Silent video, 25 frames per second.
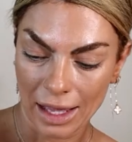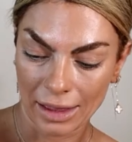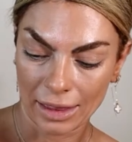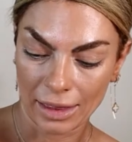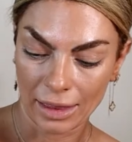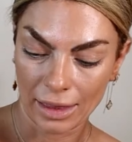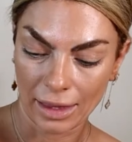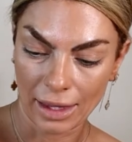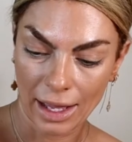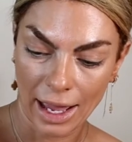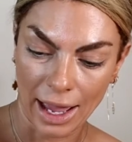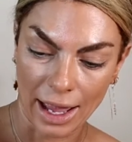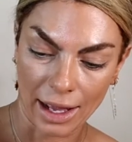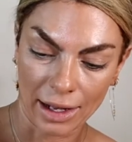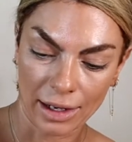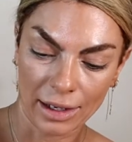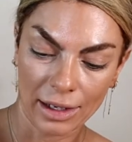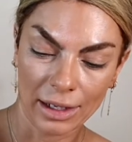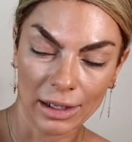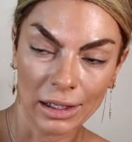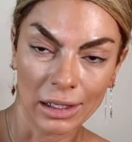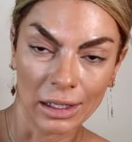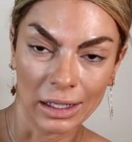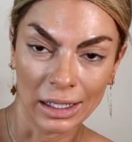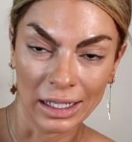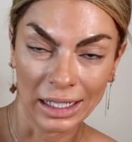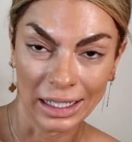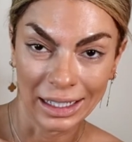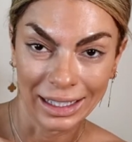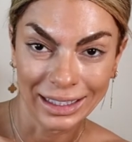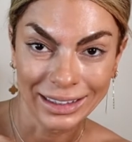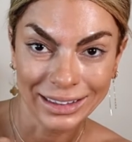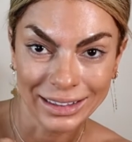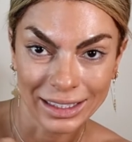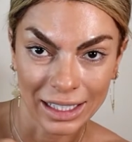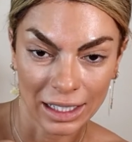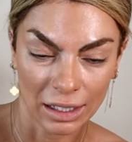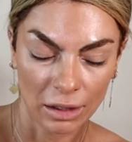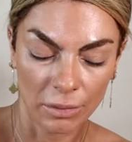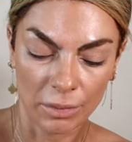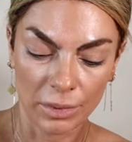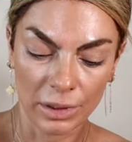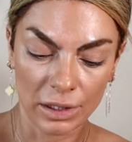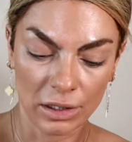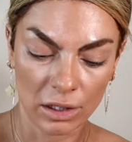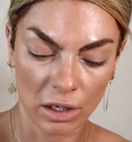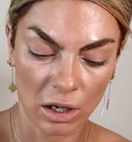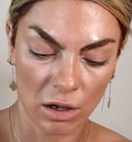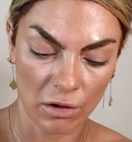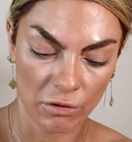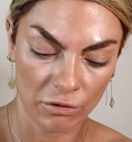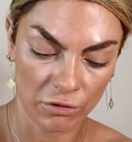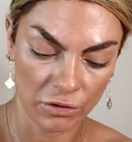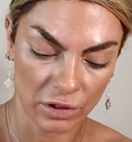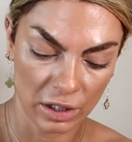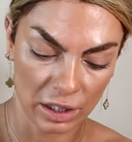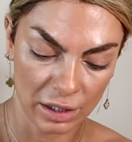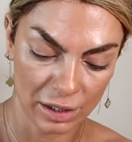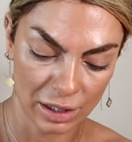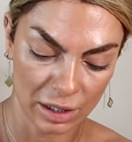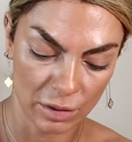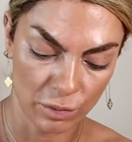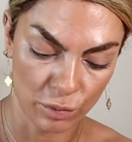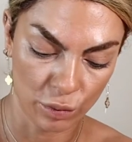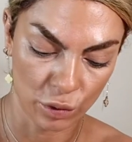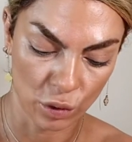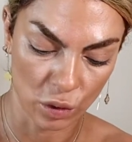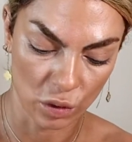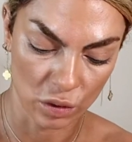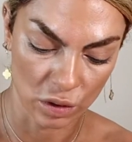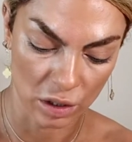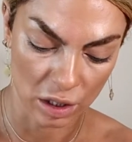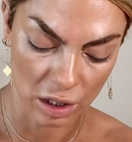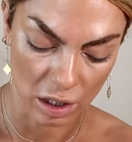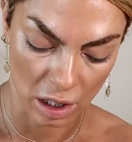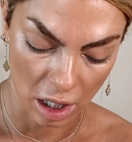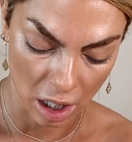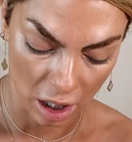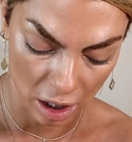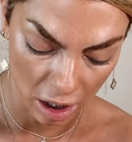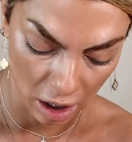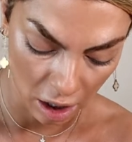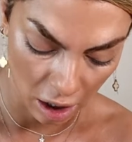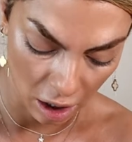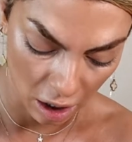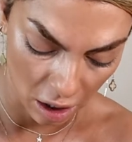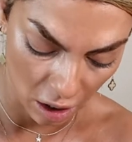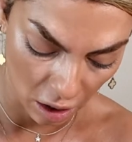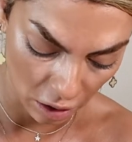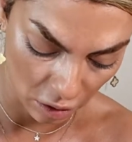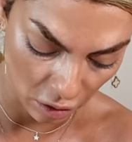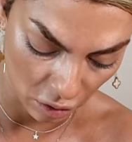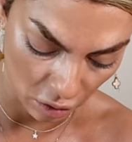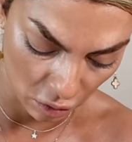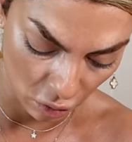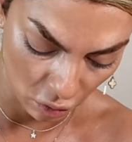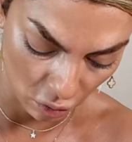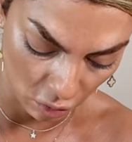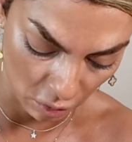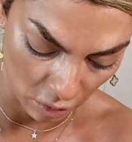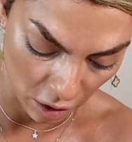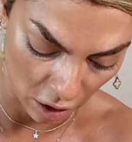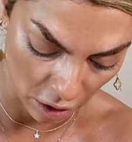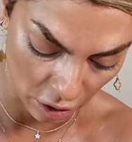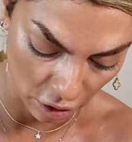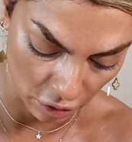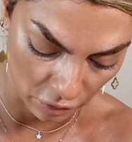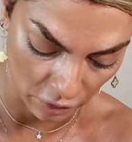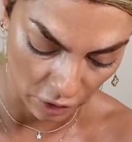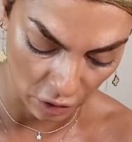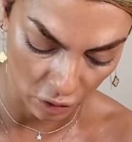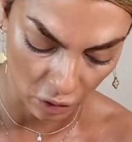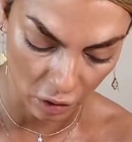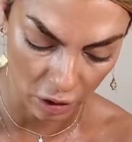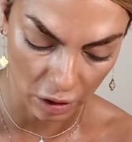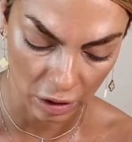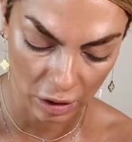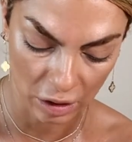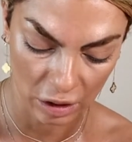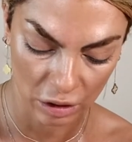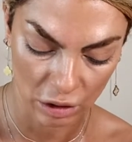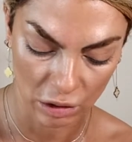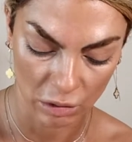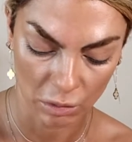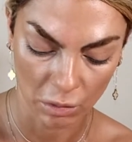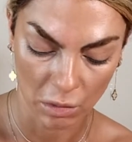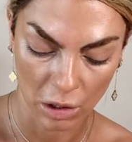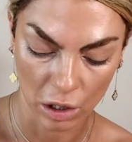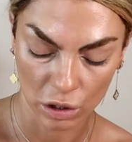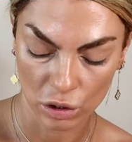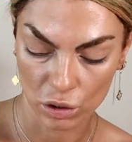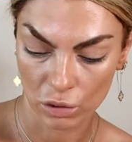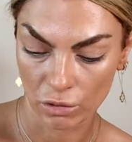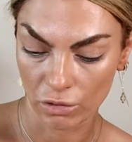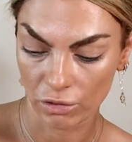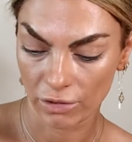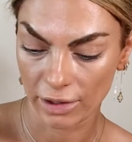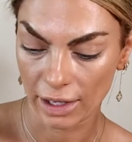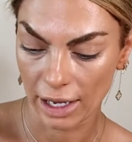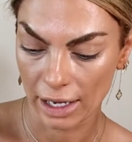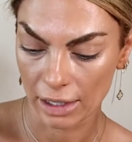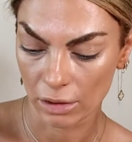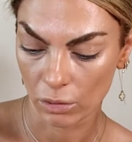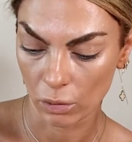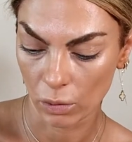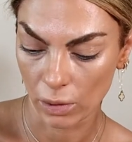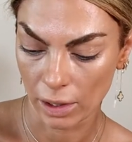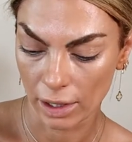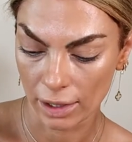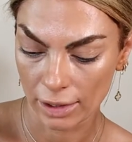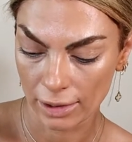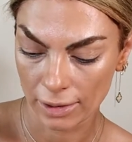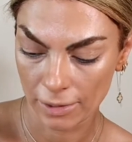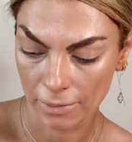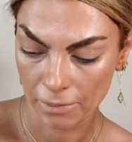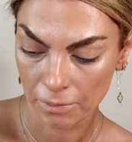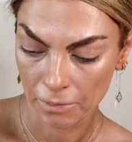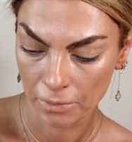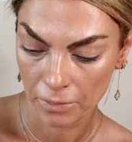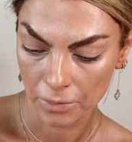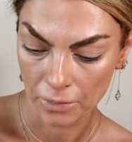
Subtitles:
And then little bit of this bronzer, not too much, we don't need too much of that one.